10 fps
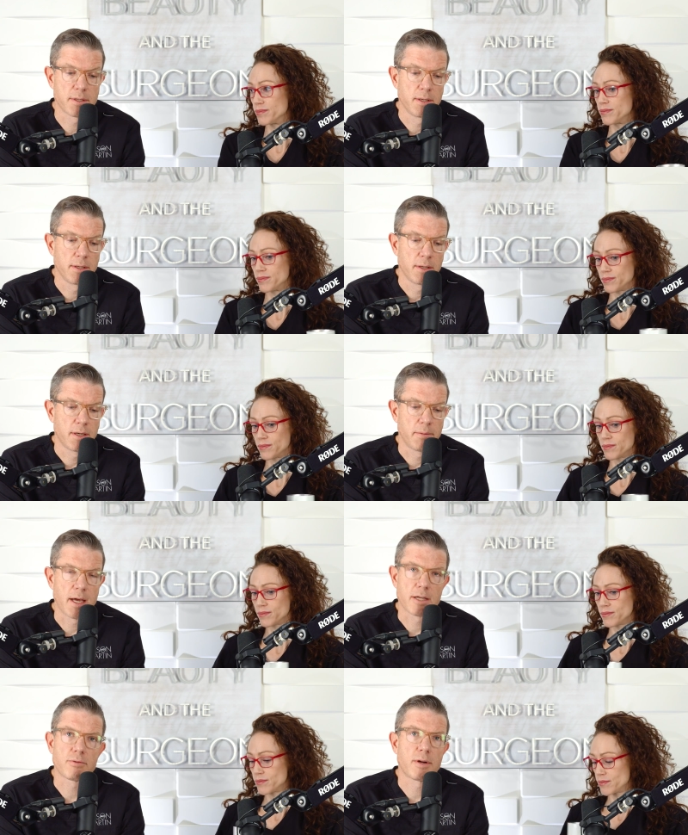Speaker 1: Mm-hmm. Um,
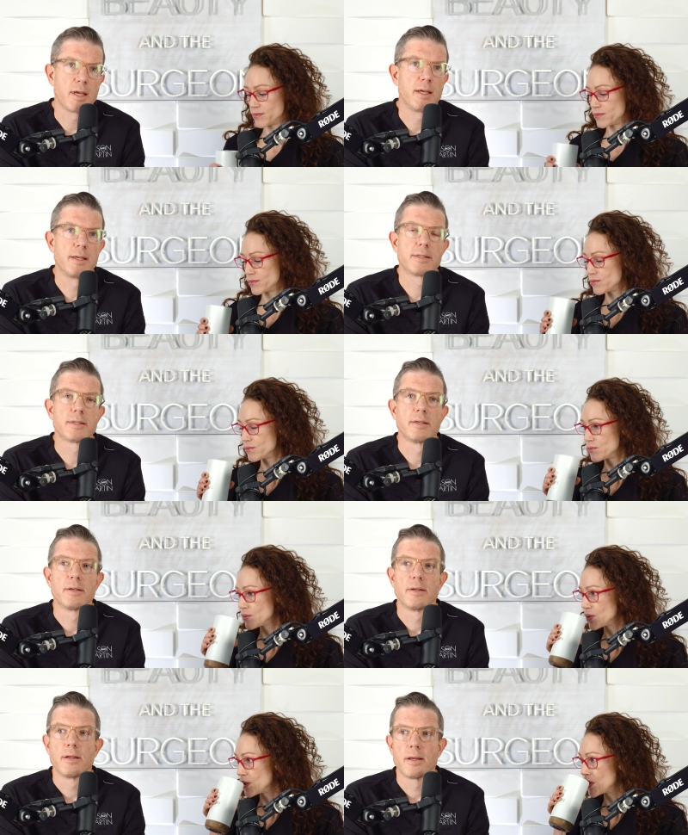X-rays,
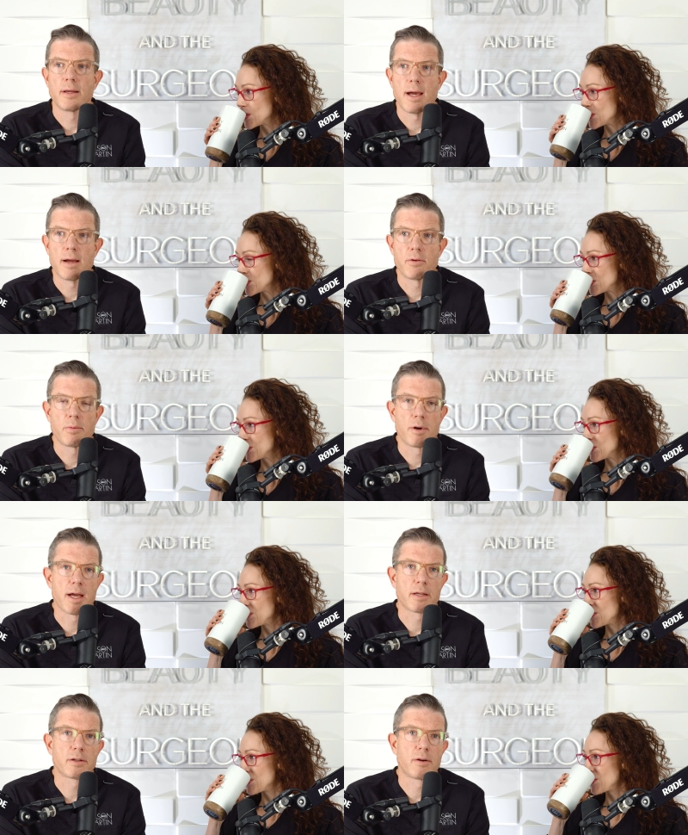
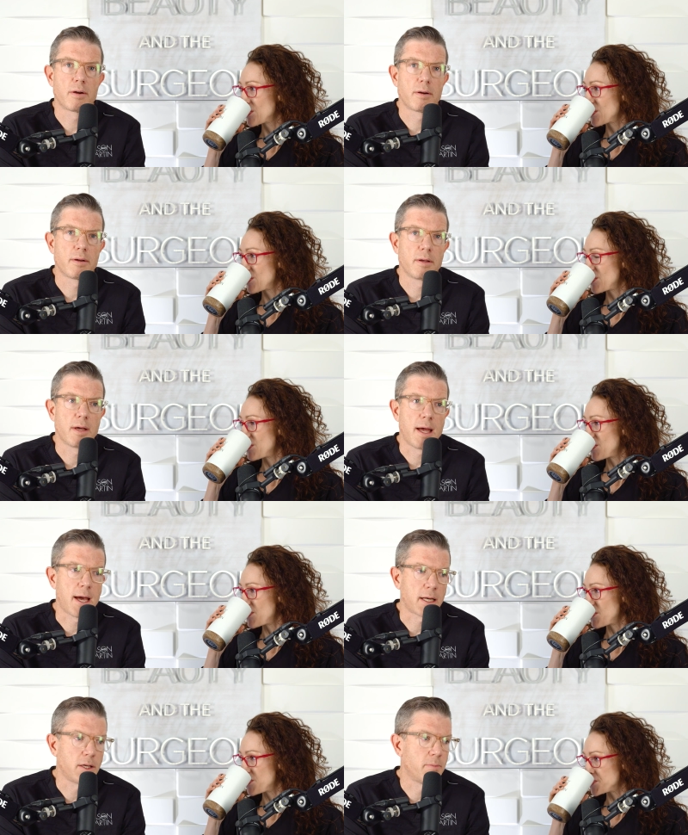chiropractor,
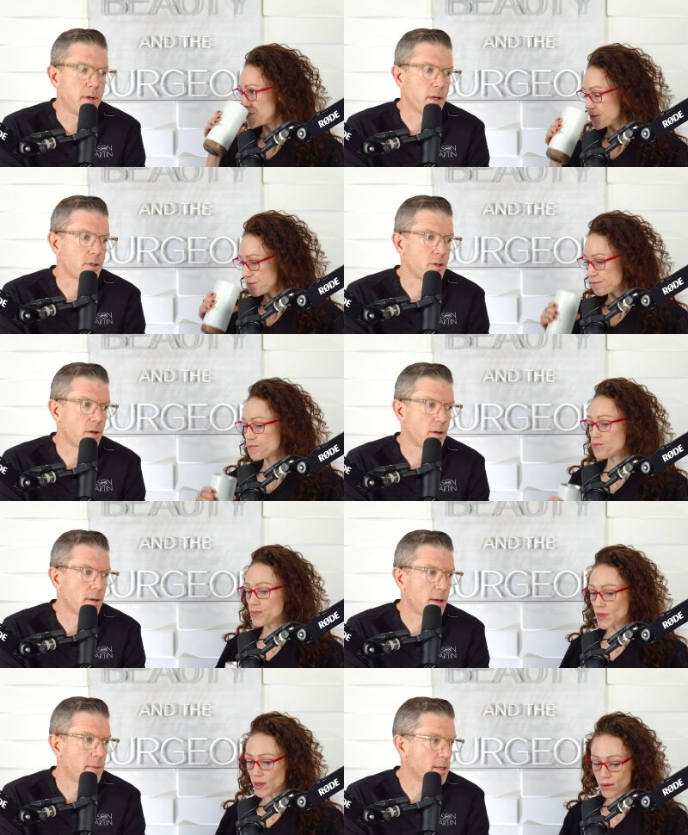acupuncture.
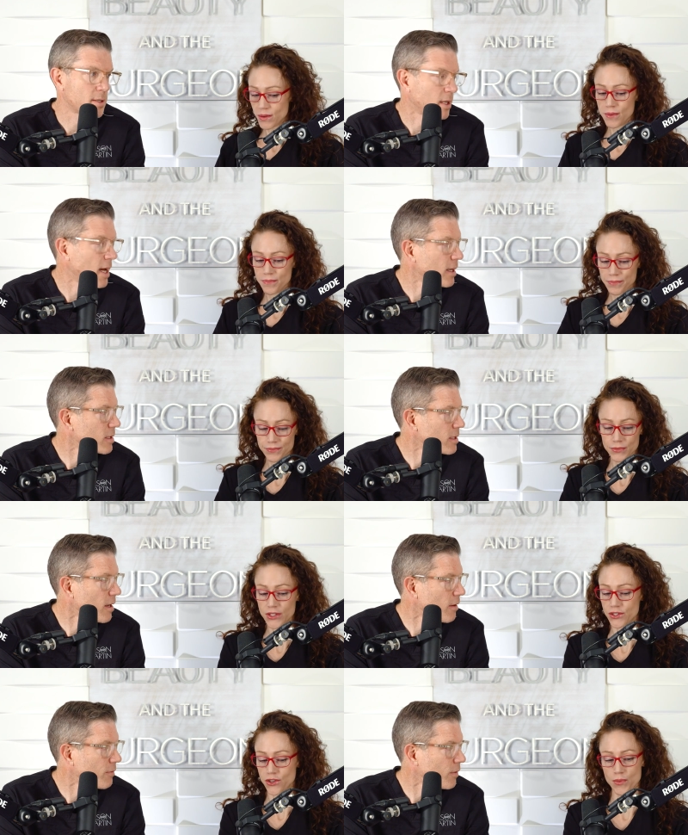I mean, it's a lot of stuff.
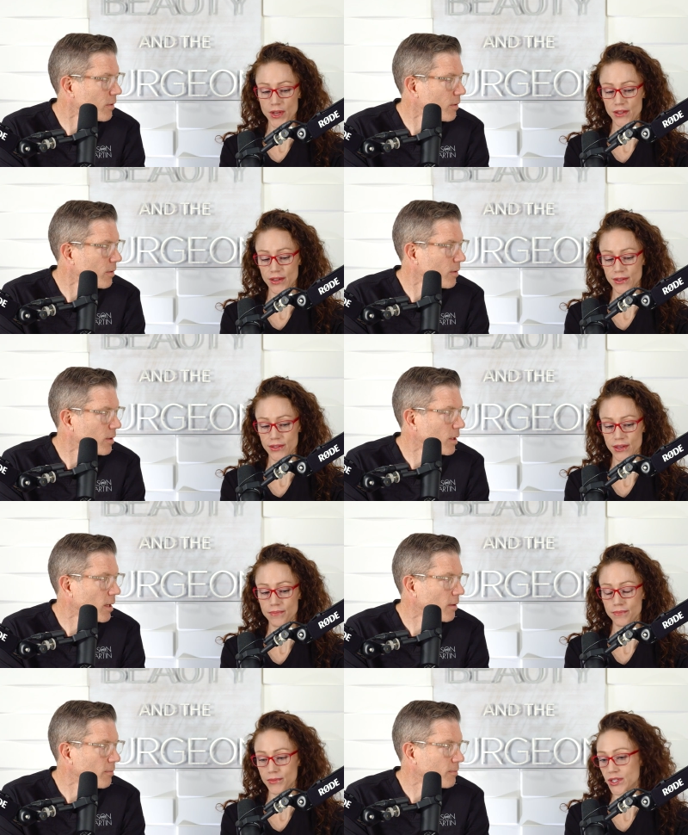It's
Speaker 2: so many things. Yep.
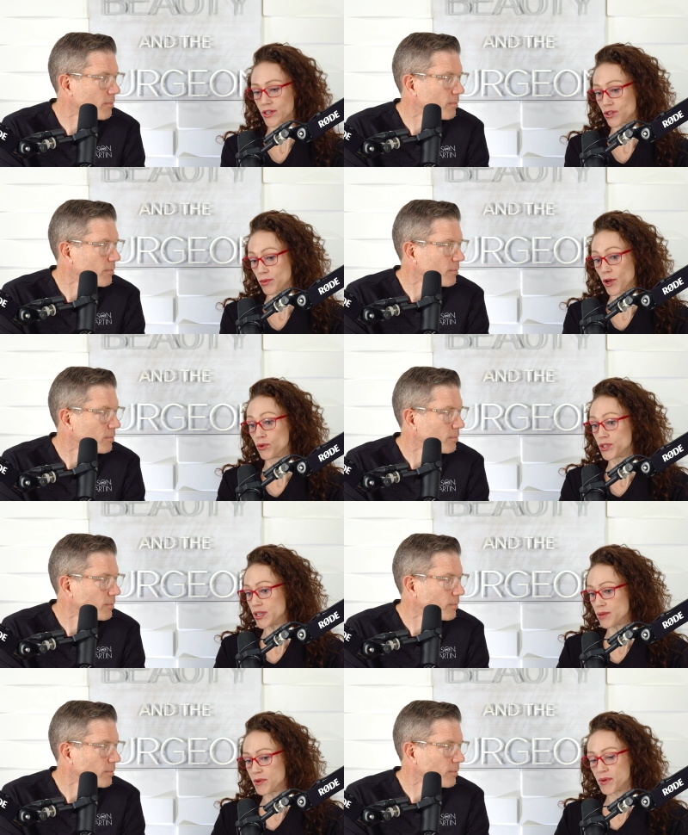Yeah. Massage therapy,
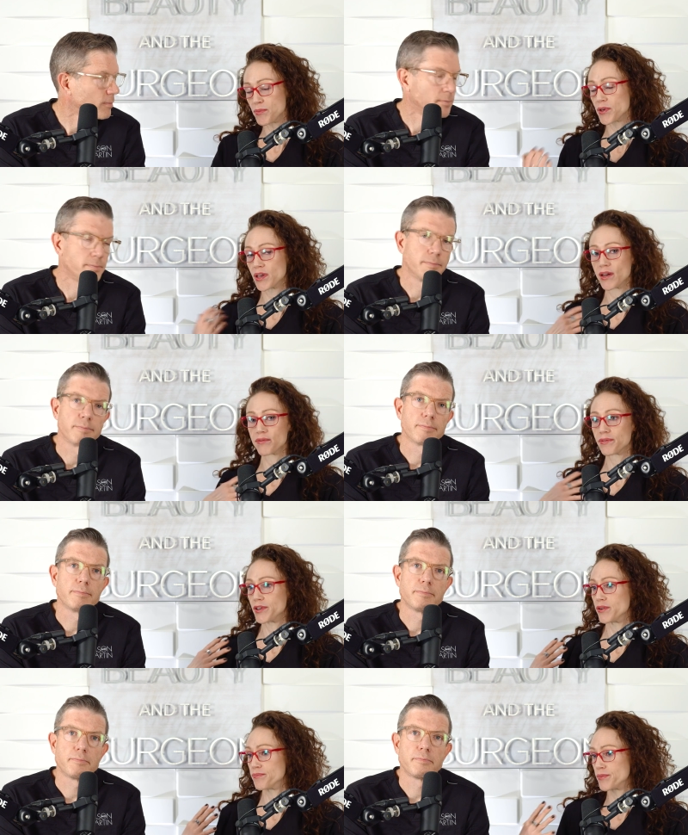OT. I mean, people can have,
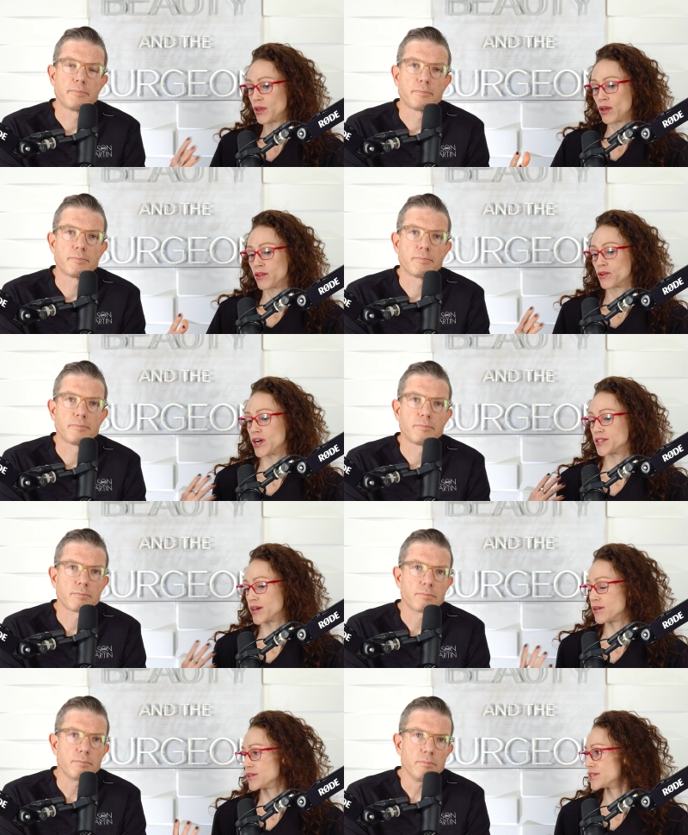you know,
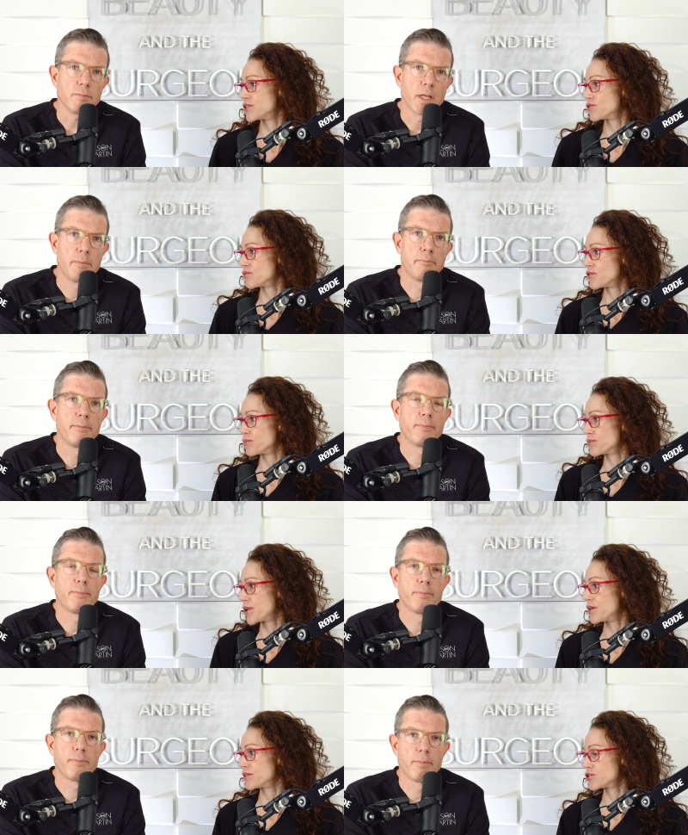thoracic outlet syndrome from
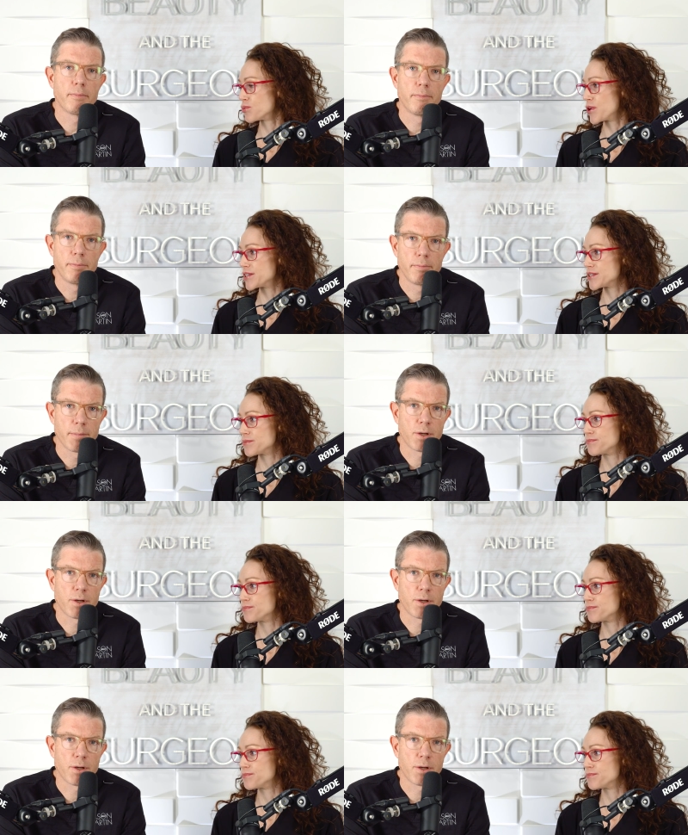carrying large breasts,